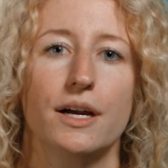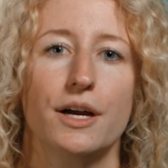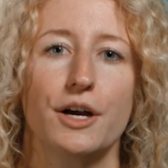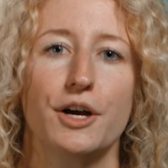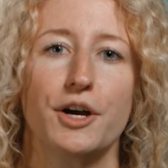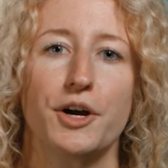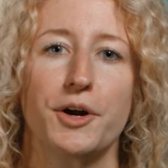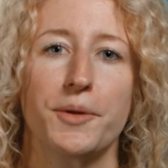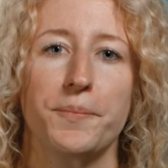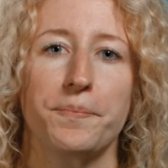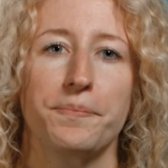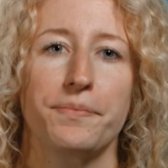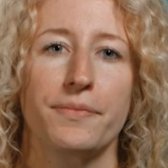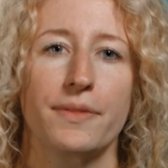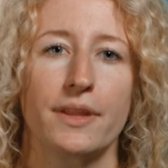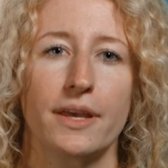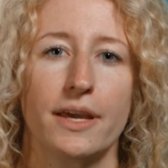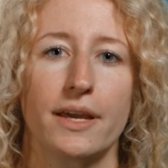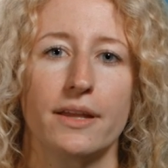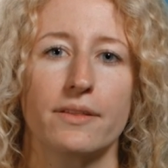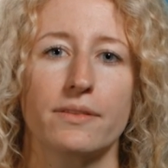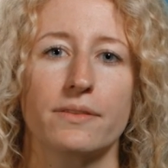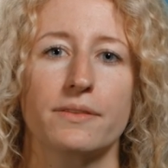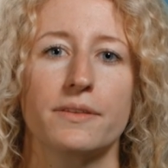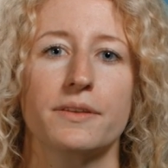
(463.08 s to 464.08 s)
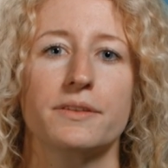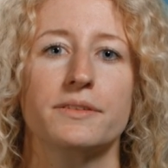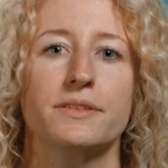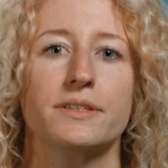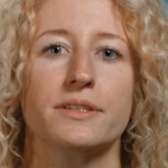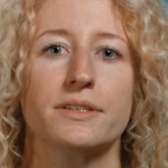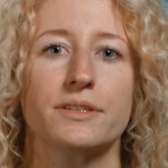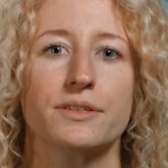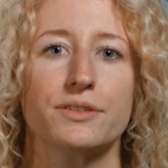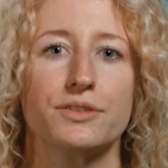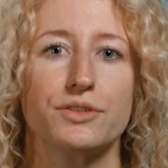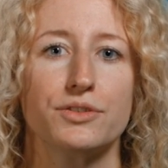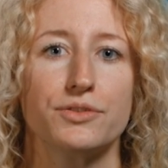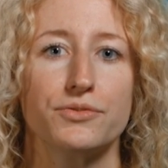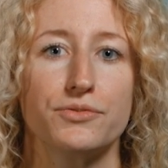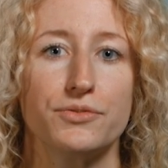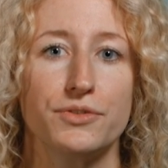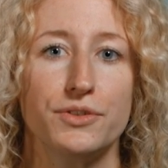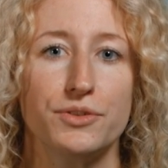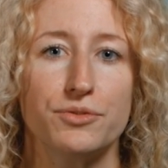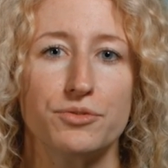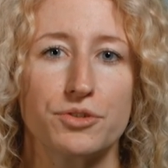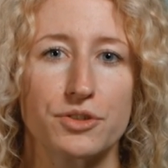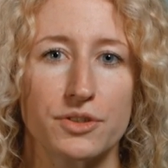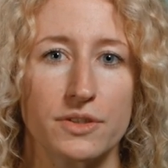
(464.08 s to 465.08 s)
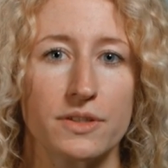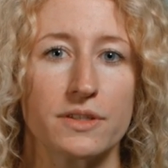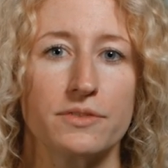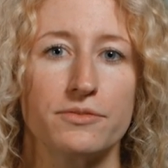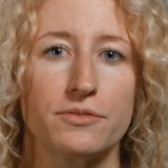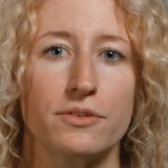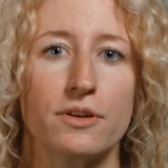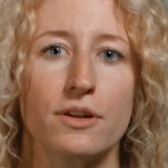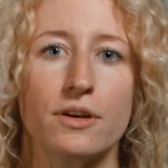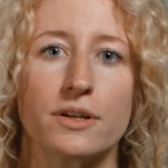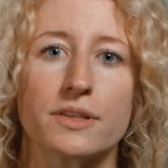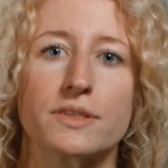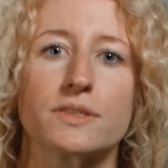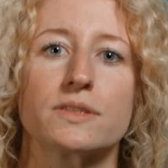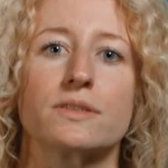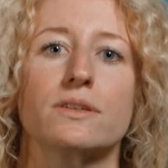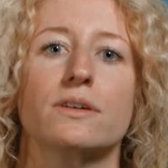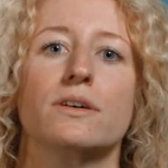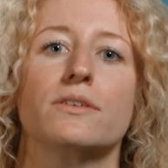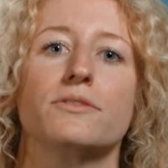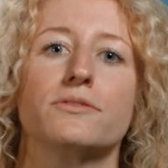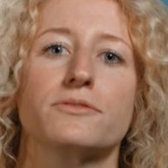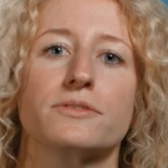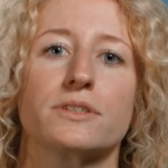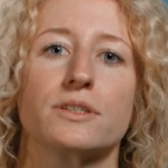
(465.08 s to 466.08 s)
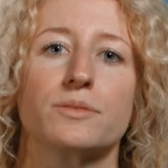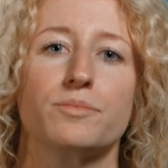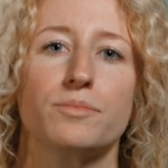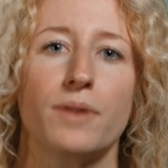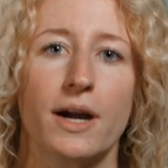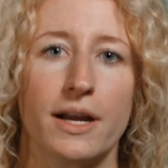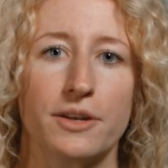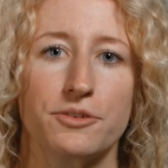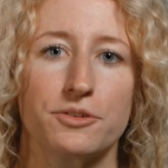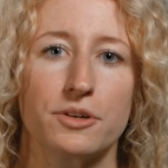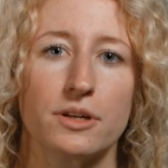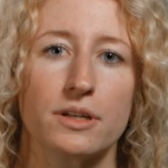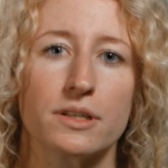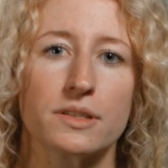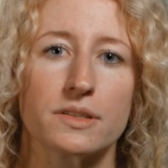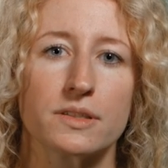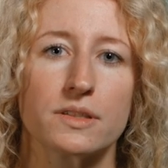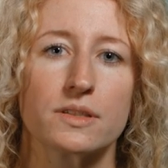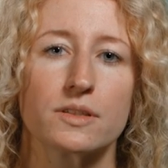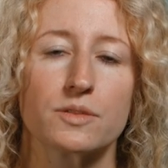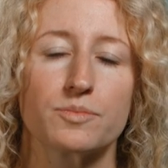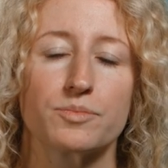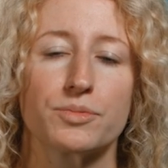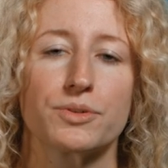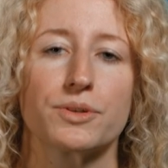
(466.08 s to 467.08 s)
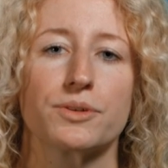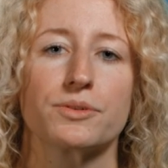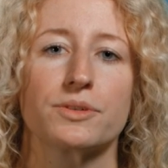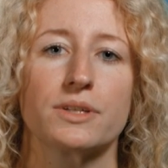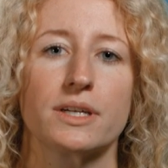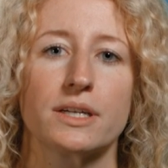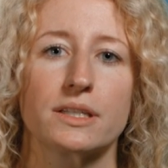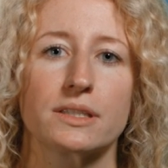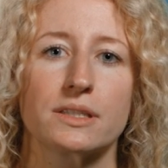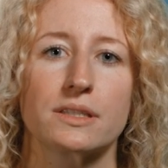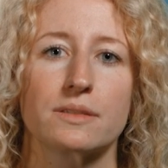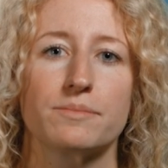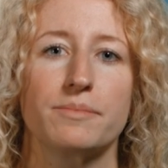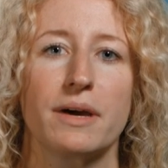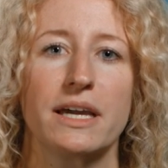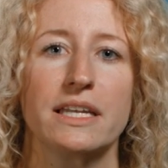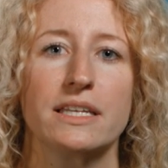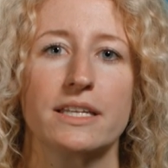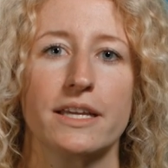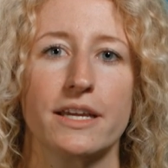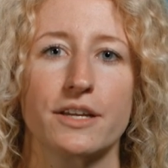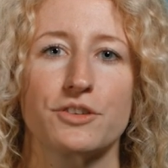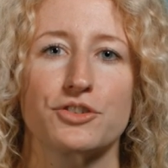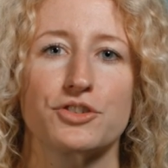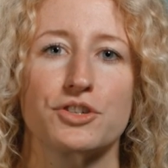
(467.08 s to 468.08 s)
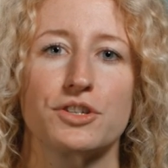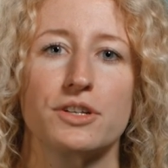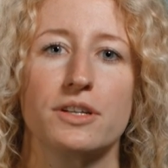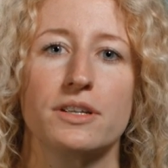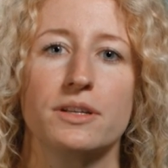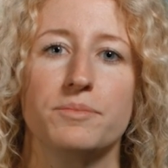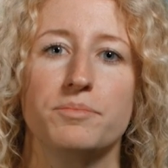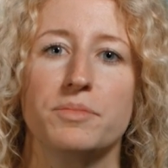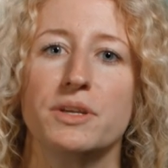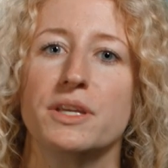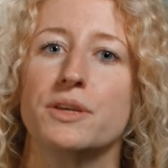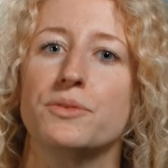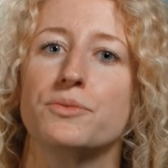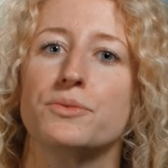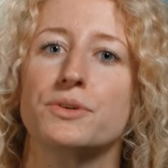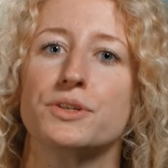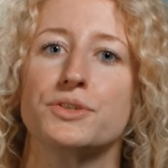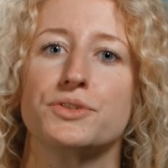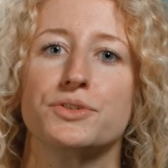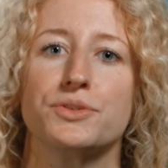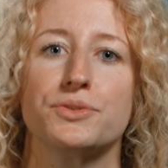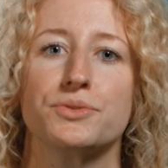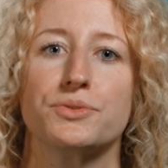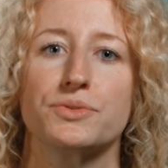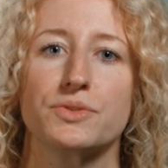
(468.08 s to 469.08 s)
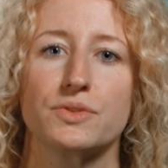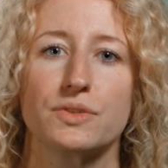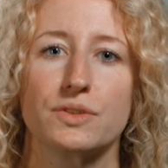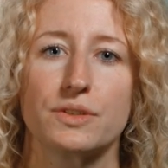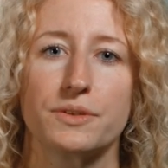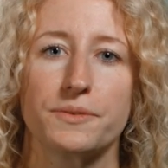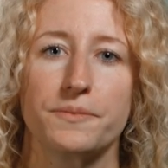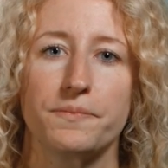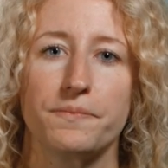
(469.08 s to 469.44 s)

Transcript: And the diffusive loss of the hydrolysis products might actually be reduced.